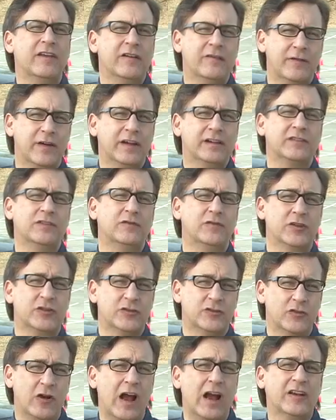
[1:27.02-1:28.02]
the effects of
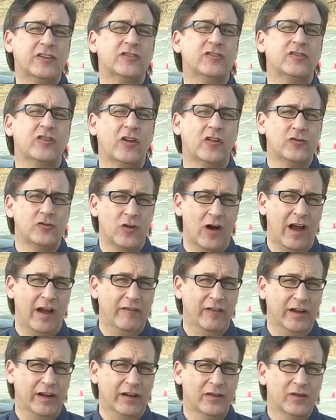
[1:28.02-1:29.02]
distractions on
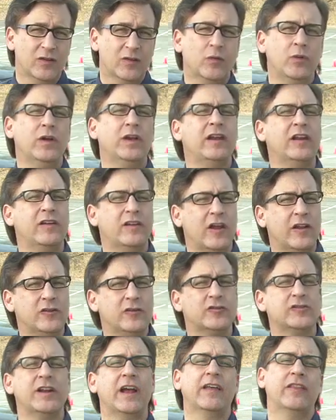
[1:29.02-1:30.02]
driving, we need to
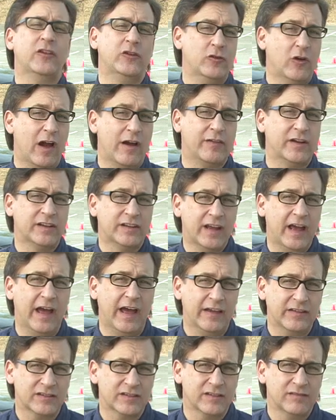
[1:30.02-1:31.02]
understand the driving
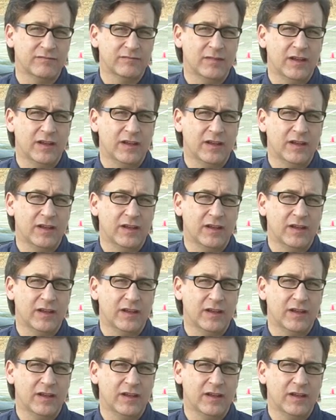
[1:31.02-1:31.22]
task.